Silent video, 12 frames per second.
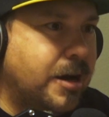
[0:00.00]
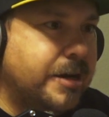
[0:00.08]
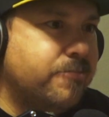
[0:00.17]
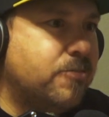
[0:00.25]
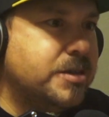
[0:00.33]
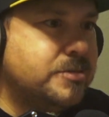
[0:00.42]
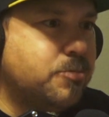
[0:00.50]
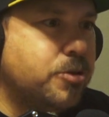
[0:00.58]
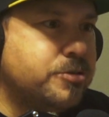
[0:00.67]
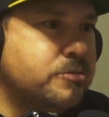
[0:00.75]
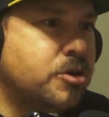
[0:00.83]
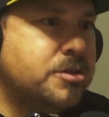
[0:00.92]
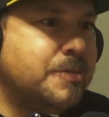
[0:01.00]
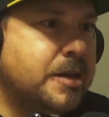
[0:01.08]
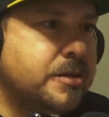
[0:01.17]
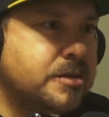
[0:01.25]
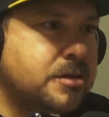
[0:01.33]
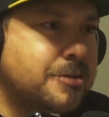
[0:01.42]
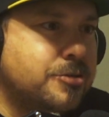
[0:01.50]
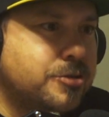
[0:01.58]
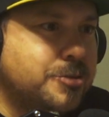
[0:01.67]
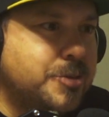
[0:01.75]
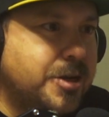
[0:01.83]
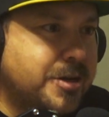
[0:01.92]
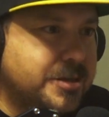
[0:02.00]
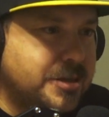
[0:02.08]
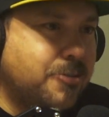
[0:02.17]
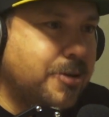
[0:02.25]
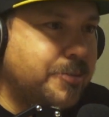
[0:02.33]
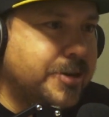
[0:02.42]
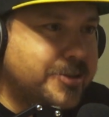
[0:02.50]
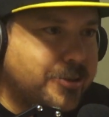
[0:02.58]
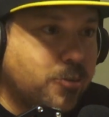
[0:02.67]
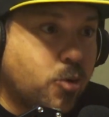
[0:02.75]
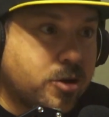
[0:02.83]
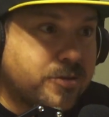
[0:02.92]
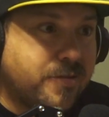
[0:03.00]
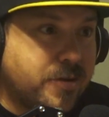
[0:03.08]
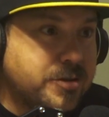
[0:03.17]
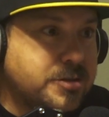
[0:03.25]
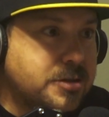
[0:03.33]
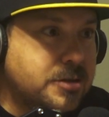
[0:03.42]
I wasn't posting much about this on social media because I want to make sure it worked first.